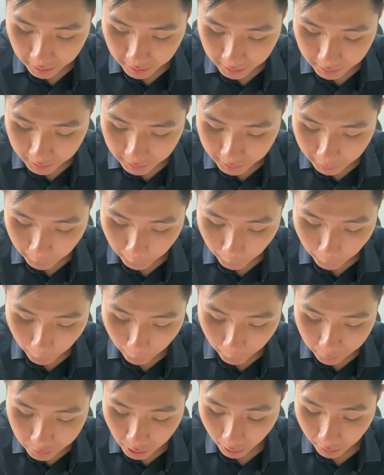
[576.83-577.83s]

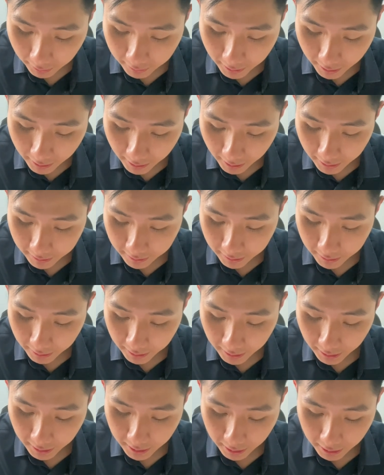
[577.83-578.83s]
So check that the
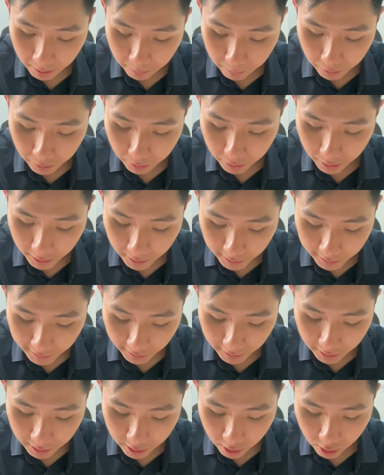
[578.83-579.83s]
data input is
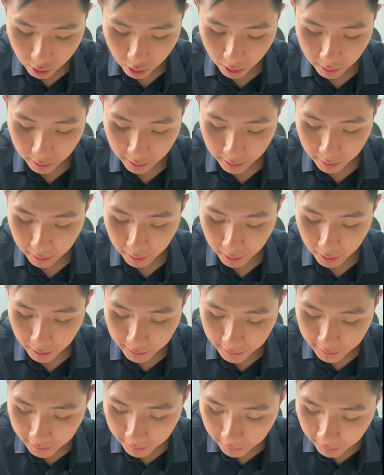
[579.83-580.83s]
an integer
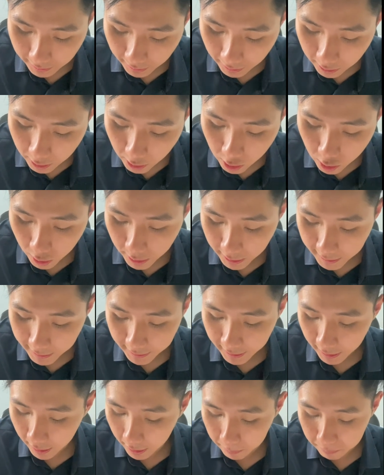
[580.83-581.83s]
because integer is the
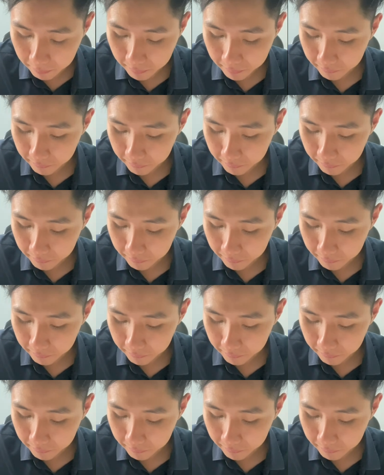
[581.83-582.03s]
type.